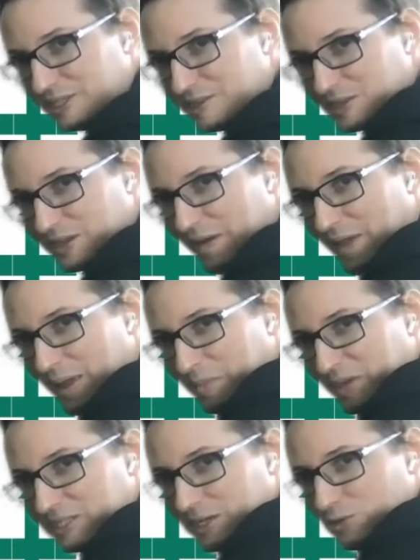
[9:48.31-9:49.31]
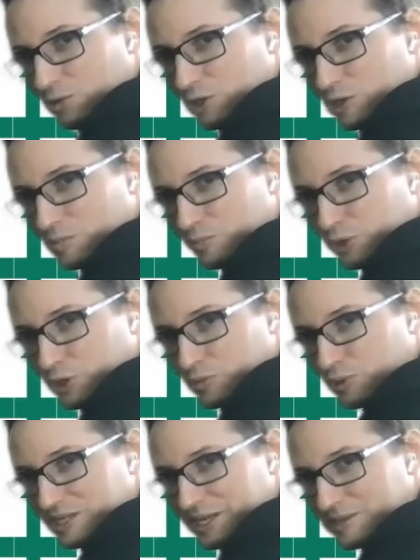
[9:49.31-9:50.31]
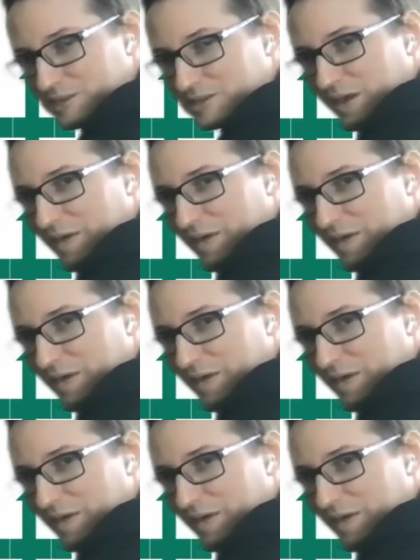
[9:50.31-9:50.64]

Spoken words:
disk. But here you just post-process